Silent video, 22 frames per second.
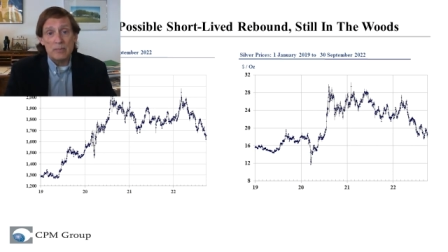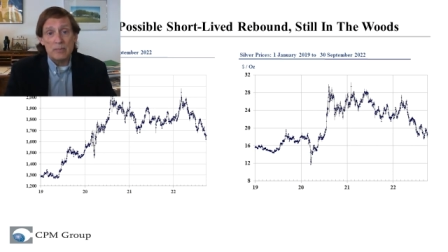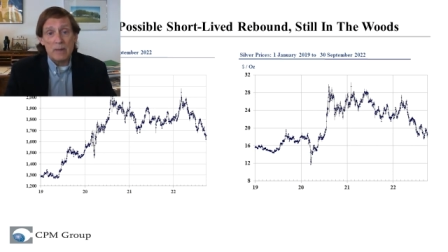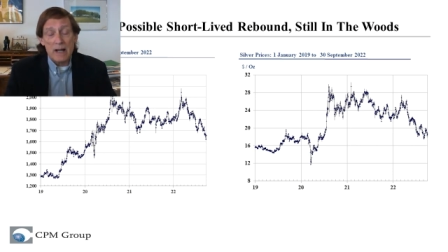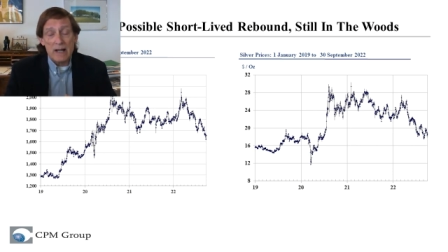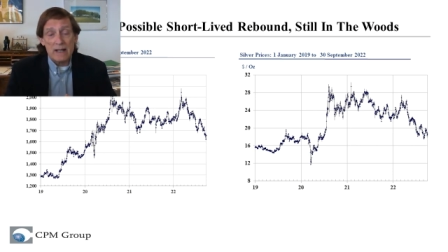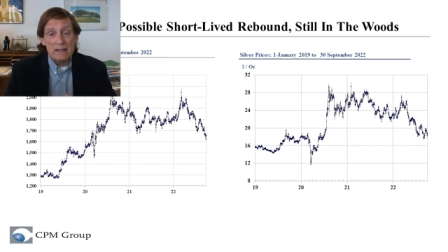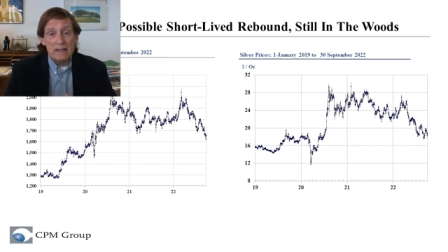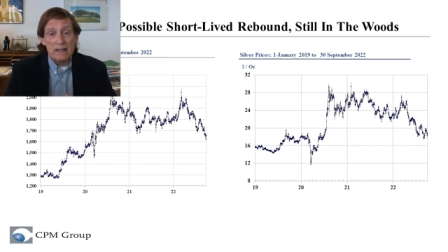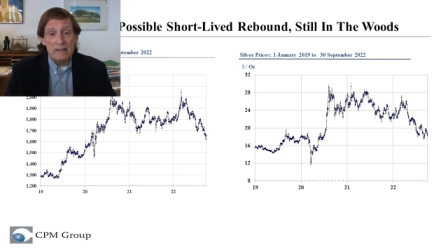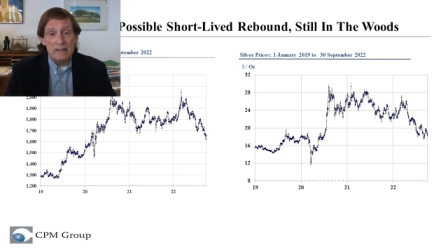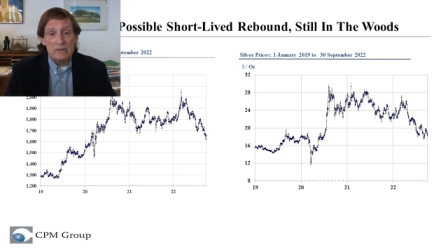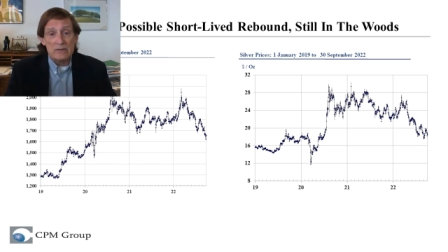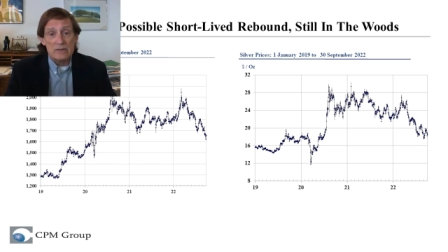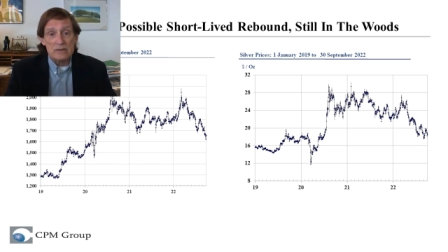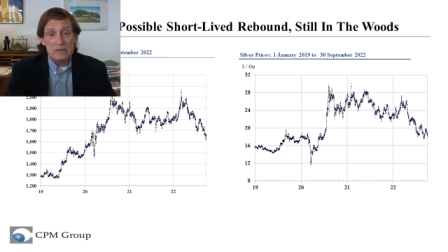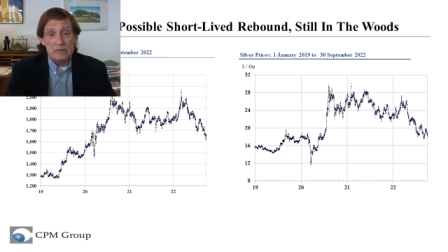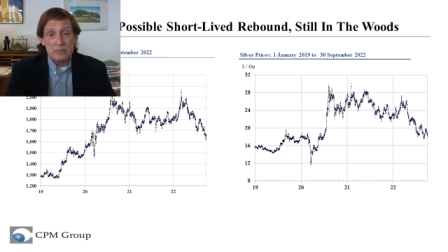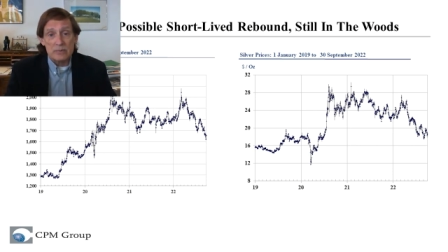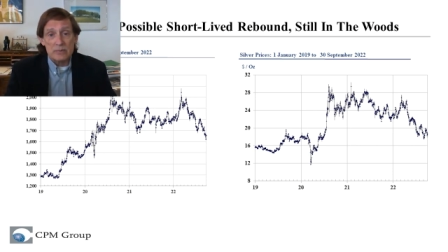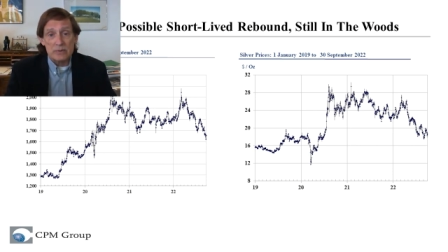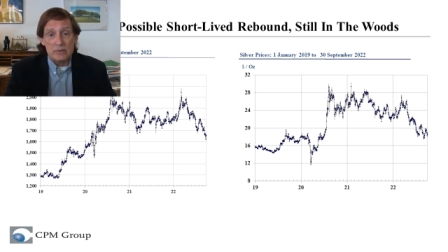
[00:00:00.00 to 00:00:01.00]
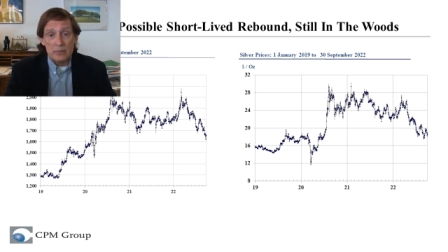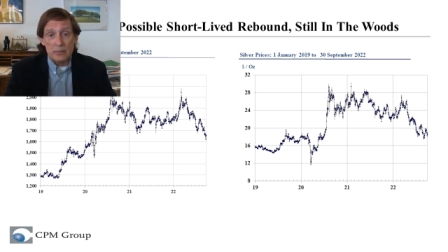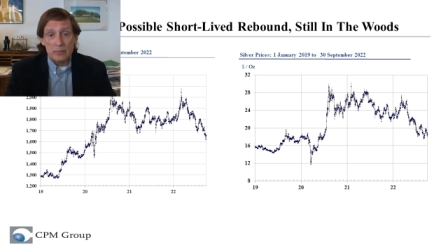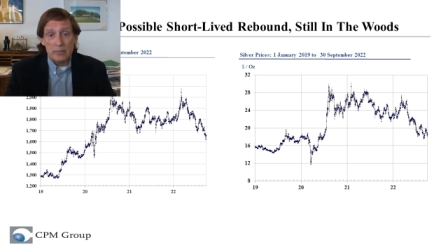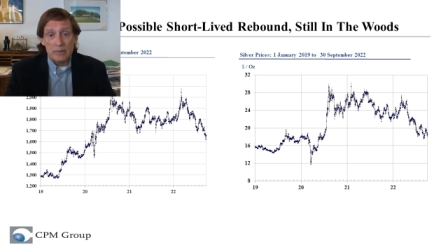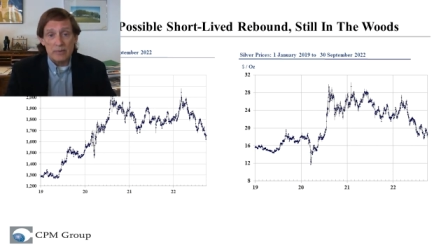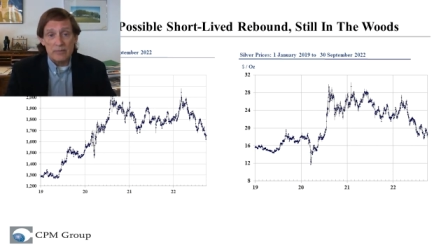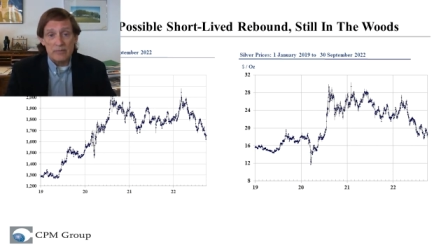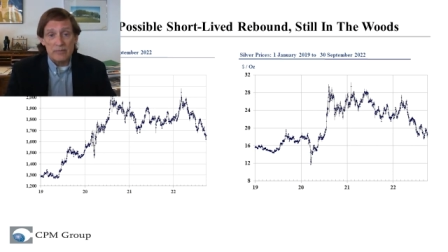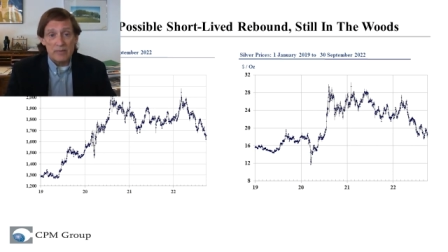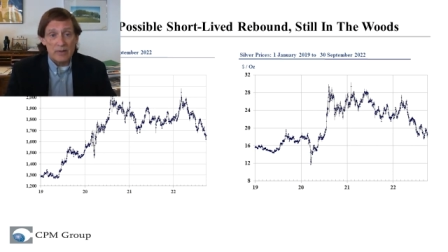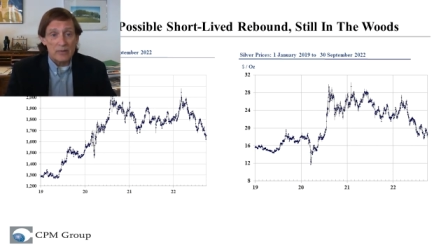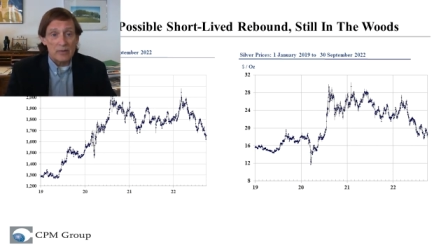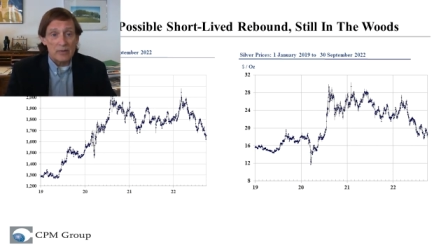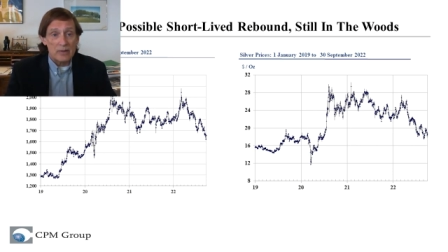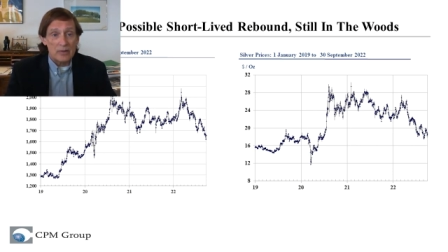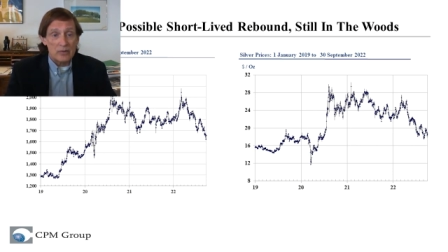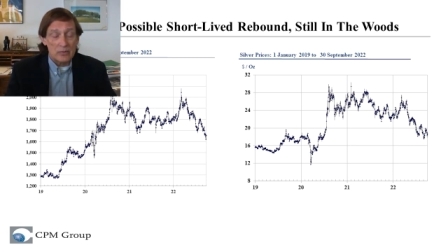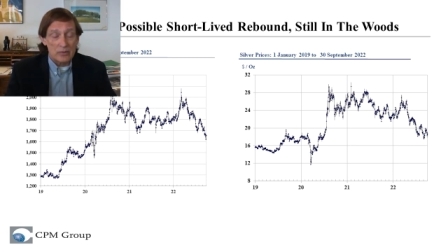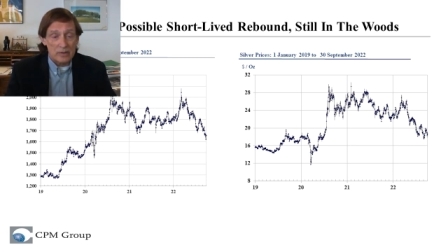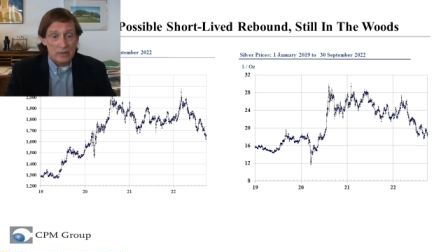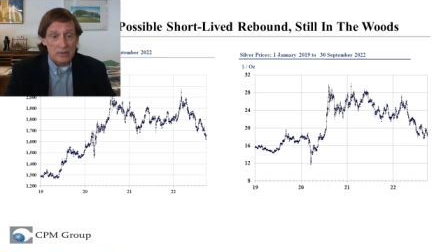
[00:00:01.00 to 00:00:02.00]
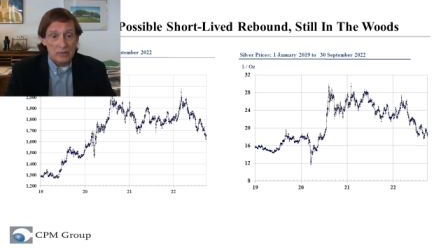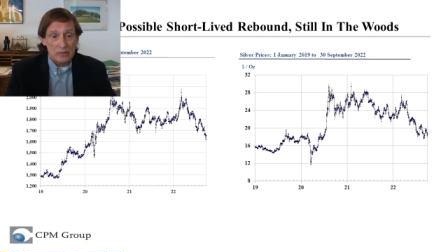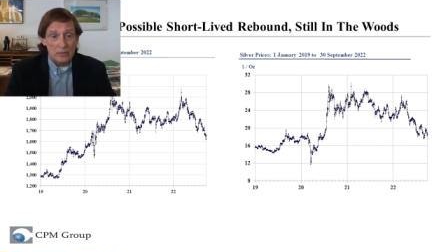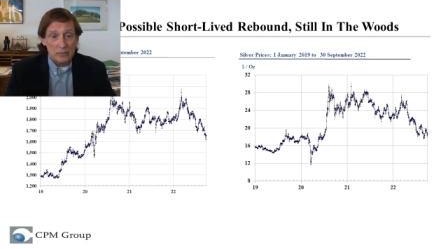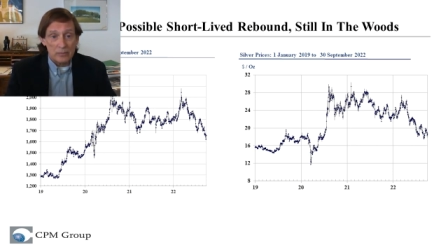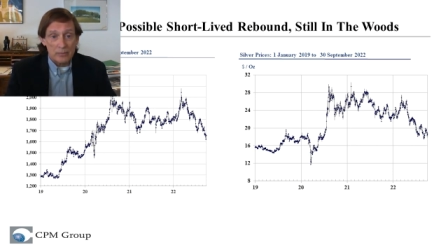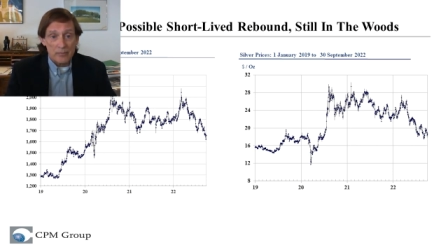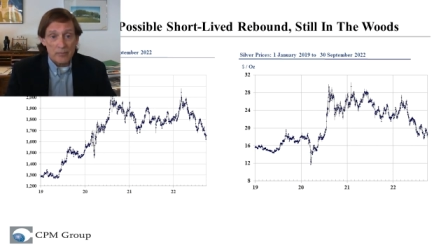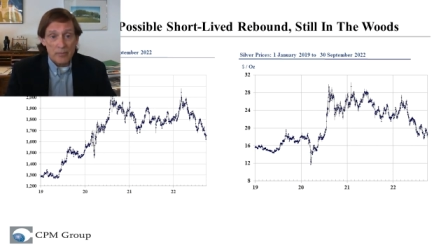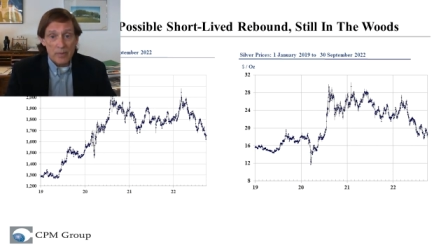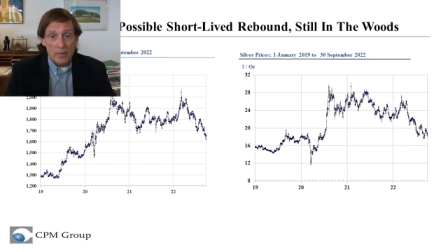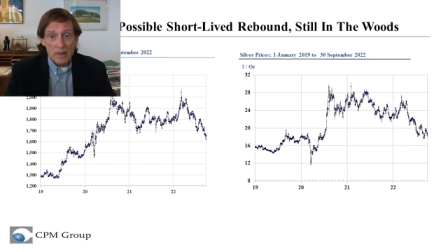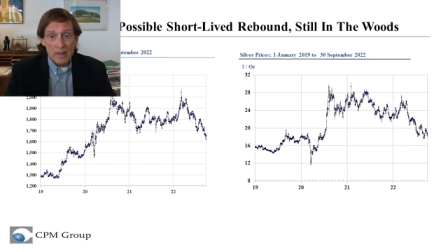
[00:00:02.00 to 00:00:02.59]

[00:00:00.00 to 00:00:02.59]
by-elections, which will be very critical